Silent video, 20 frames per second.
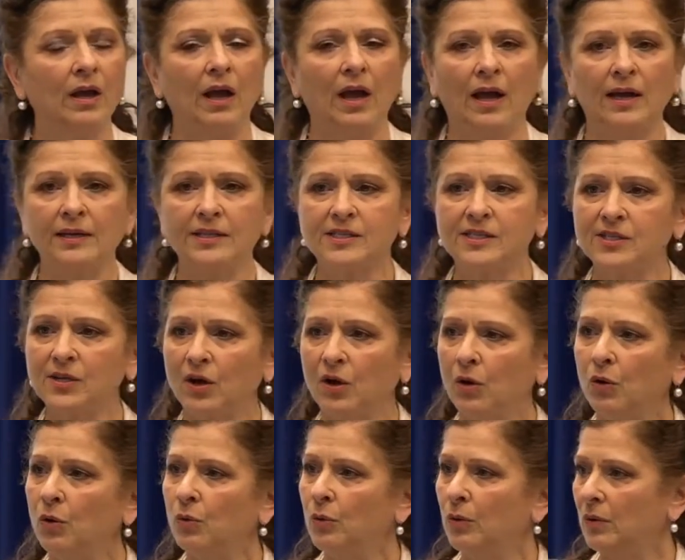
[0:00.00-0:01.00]
And
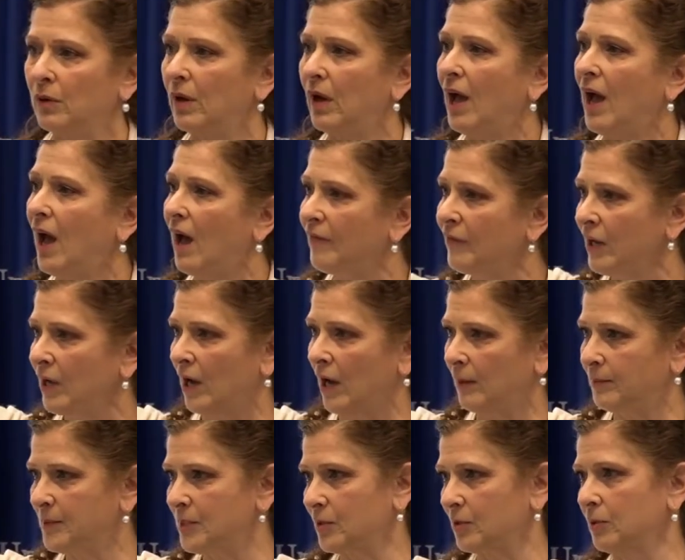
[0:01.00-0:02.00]
so having
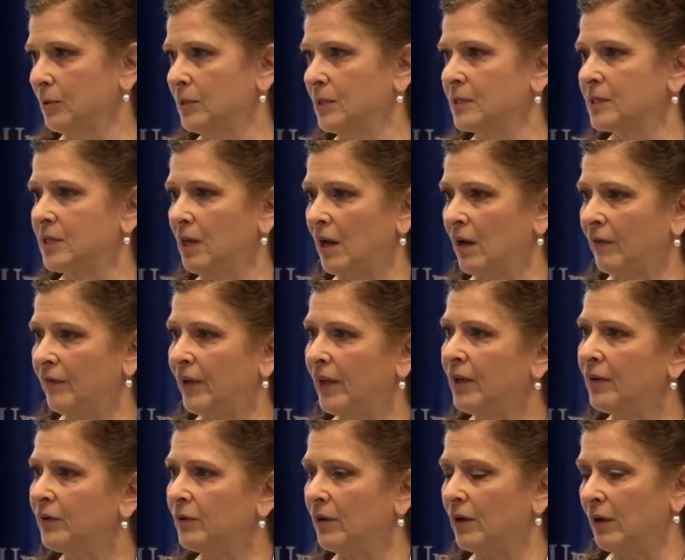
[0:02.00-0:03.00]
obstacles of,
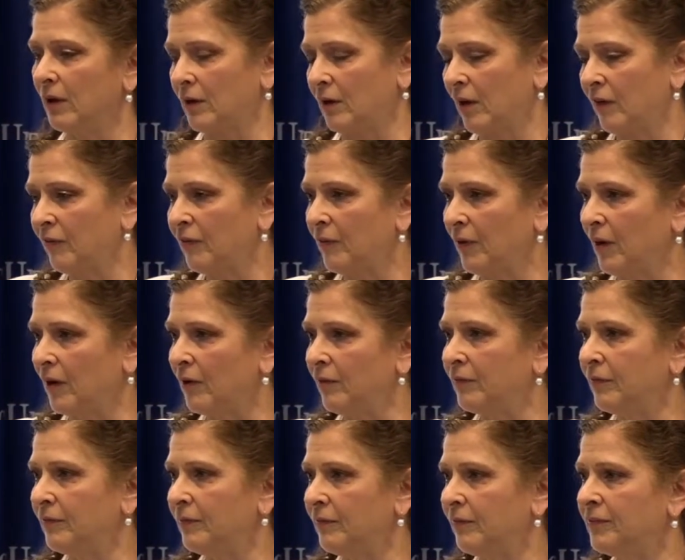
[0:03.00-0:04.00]
uh, of,
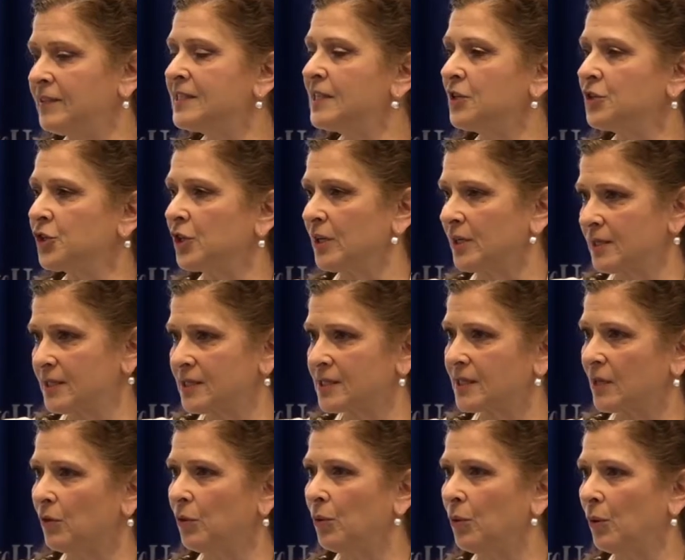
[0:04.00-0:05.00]
of,
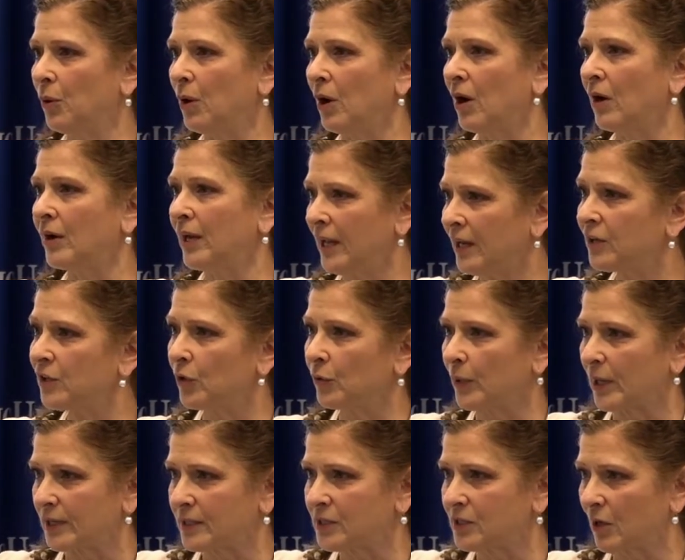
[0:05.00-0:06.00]
physicians who are
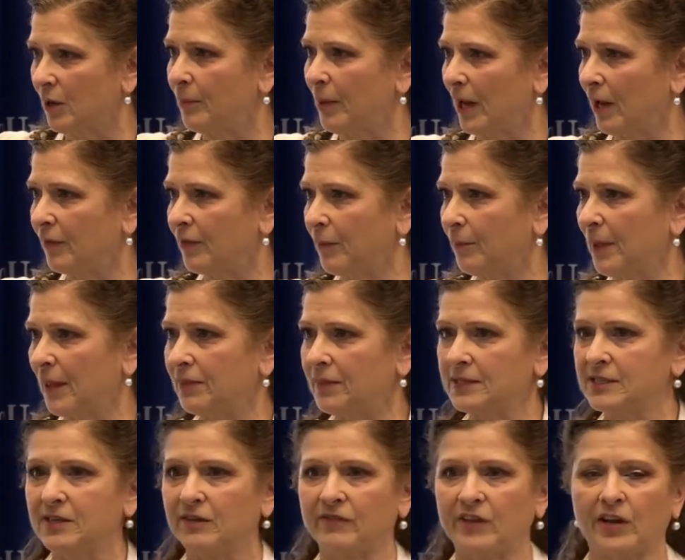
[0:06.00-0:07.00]
ignorant about the
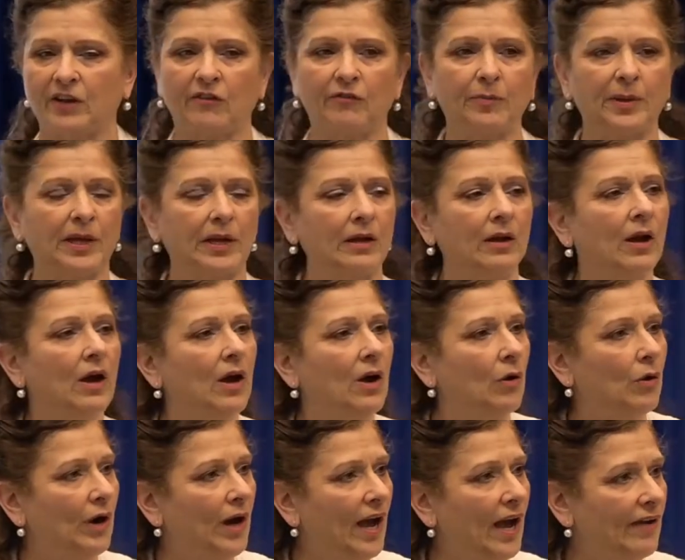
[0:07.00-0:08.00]
methods of NFP,
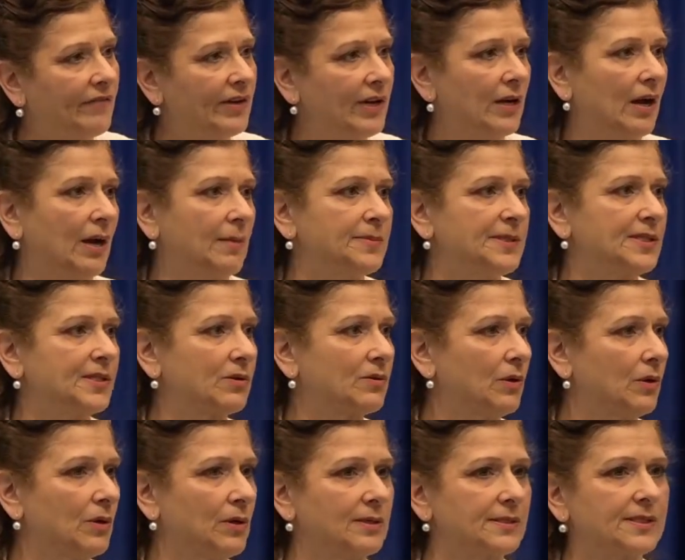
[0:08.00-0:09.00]
or having
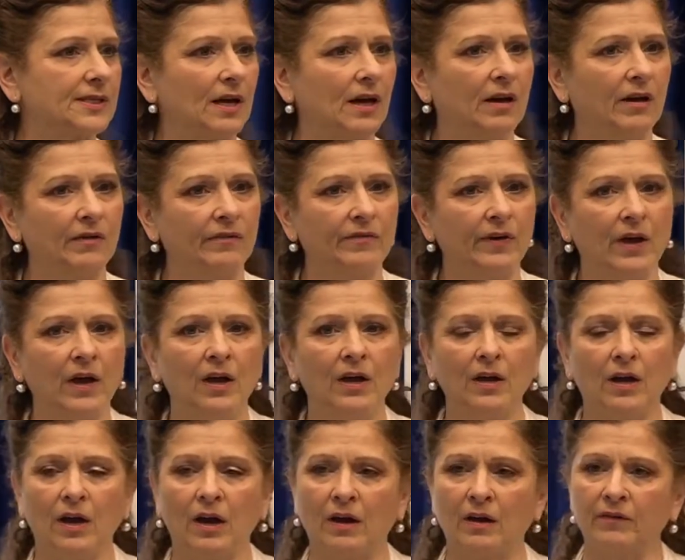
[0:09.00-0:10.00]
obstacles of,
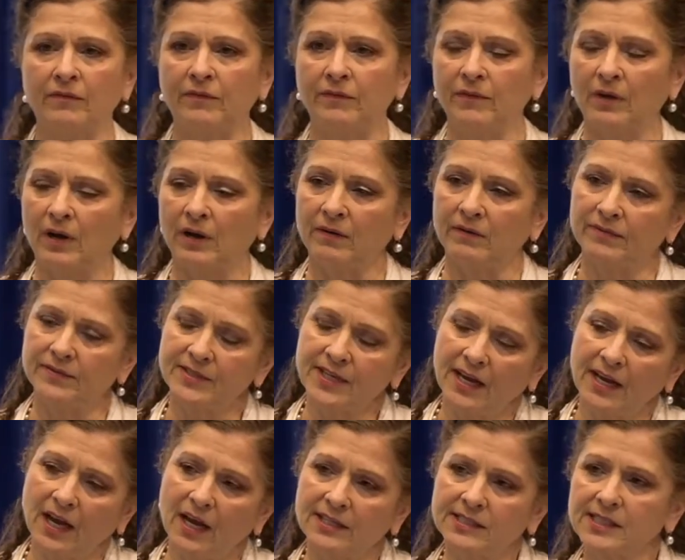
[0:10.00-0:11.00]
of, of,
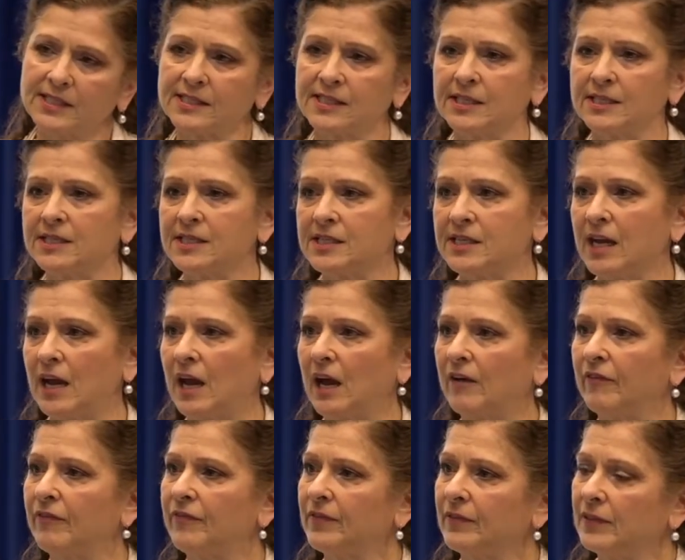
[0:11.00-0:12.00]
diocesan
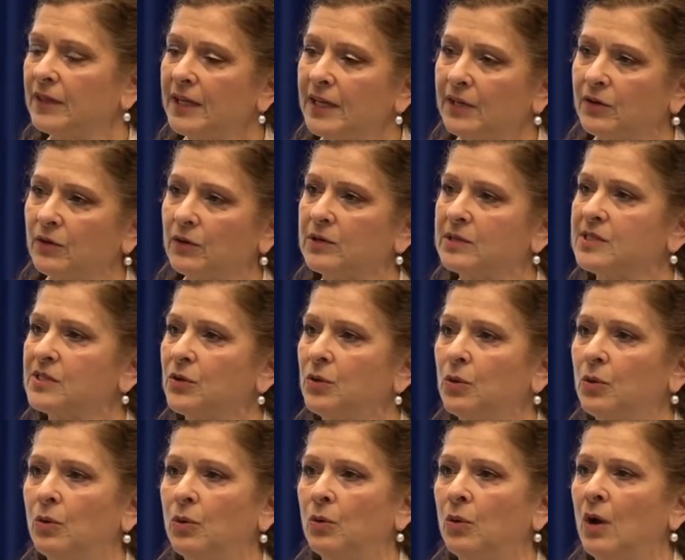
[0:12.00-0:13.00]
staff, leaders
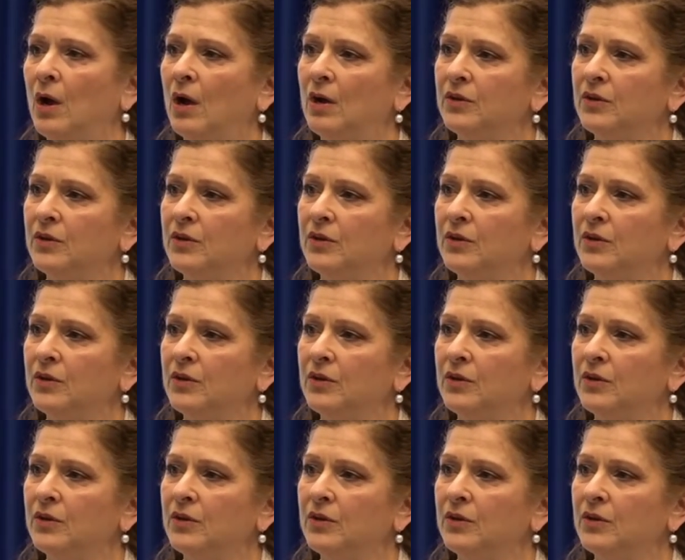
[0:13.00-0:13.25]
who